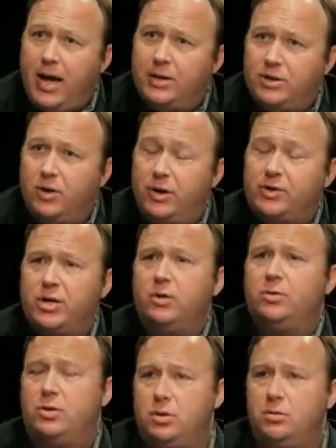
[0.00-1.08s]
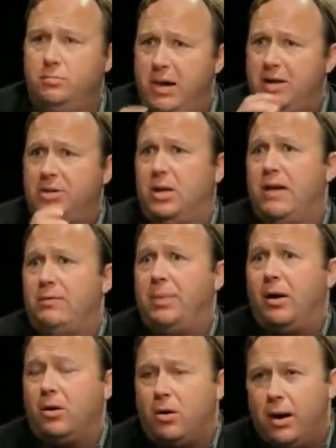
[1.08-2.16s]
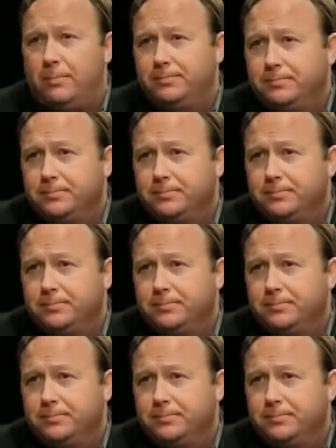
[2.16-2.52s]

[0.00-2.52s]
As their excuse to basically have a power grab.